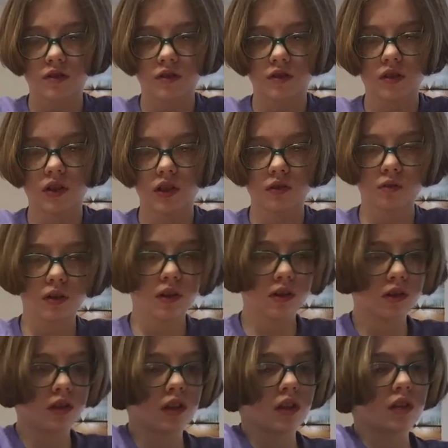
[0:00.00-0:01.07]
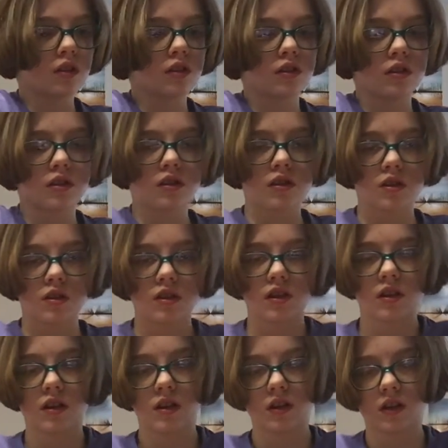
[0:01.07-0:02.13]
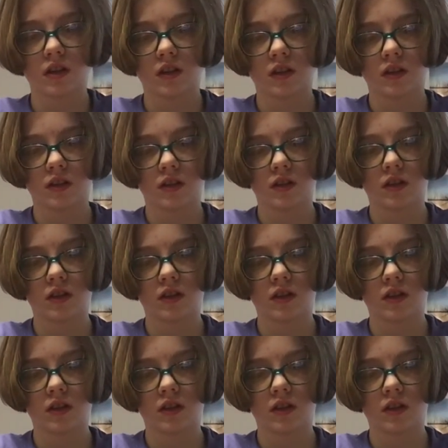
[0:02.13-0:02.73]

this one, and